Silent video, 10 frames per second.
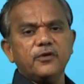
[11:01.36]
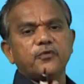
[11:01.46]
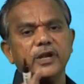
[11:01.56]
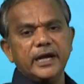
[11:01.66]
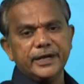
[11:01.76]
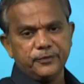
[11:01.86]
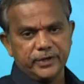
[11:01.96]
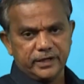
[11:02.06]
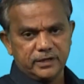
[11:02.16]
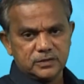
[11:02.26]
theory of
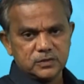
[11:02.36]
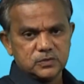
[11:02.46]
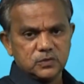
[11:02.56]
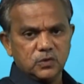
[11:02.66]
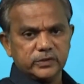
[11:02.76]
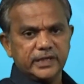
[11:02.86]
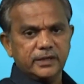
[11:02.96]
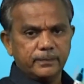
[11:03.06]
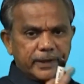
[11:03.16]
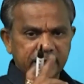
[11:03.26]
relativity.
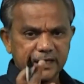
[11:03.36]
So,